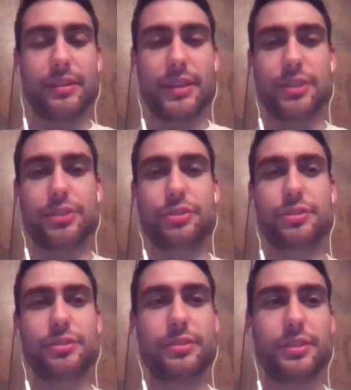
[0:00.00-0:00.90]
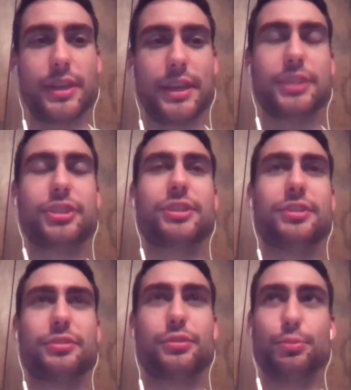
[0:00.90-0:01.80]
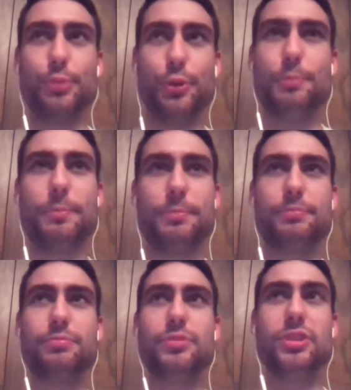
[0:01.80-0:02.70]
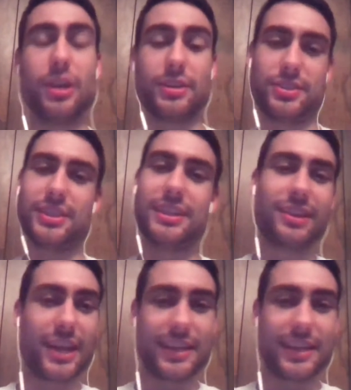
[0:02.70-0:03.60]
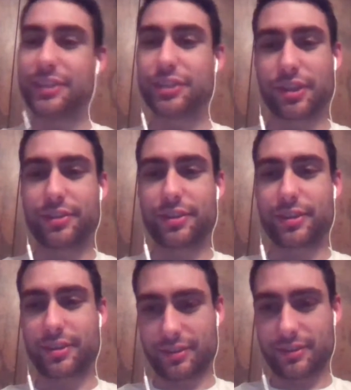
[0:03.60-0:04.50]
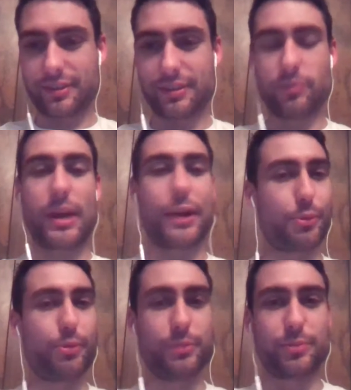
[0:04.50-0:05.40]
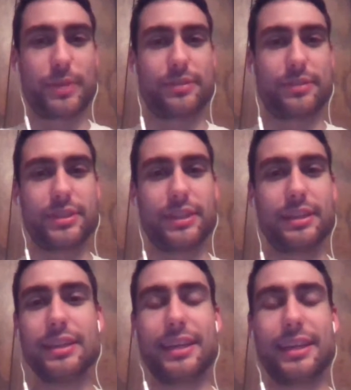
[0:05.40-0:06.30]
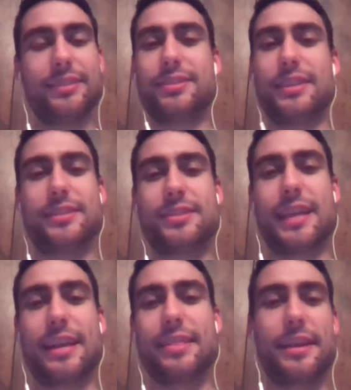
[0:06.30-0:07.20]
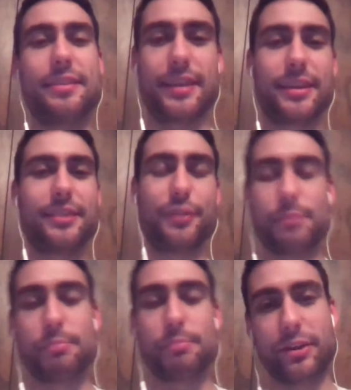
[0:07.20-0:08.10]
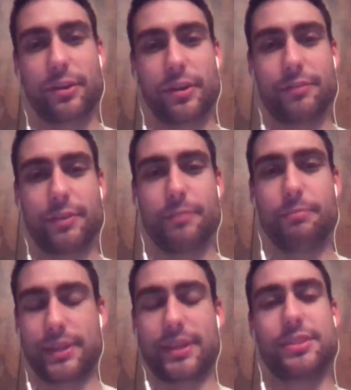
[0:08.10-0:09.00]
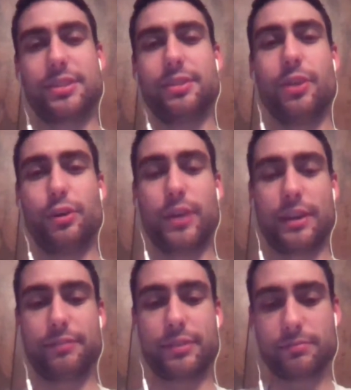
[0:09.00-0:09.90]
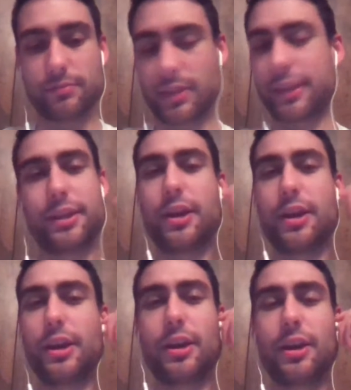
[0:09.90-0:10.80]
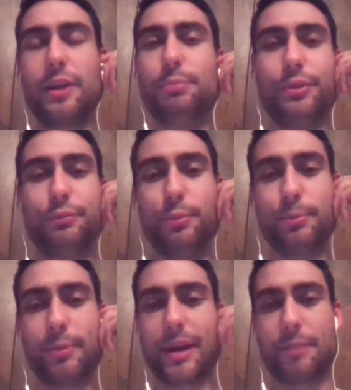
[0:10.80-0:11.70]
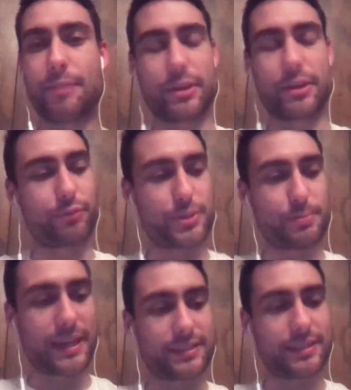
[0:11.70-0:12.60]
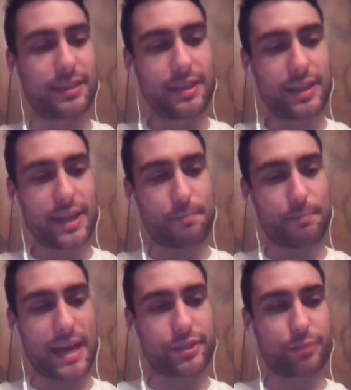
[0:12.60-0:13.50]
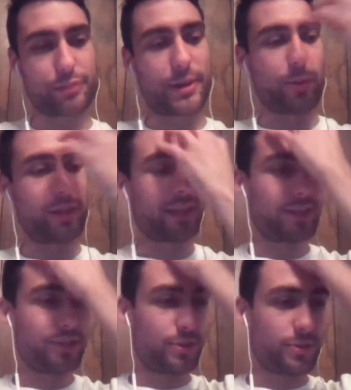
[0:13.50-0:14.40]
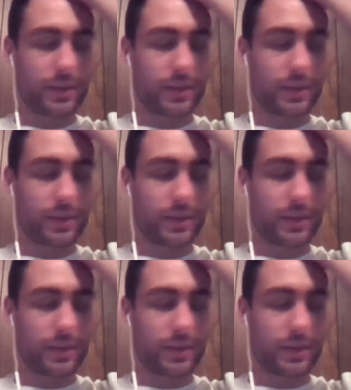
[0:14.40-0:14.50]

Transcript: each group doesn't like each other, air quotes around it, in the sense that they think they're the better of them, but they still all have a like an unbelievable amount of respect and passion about what they do.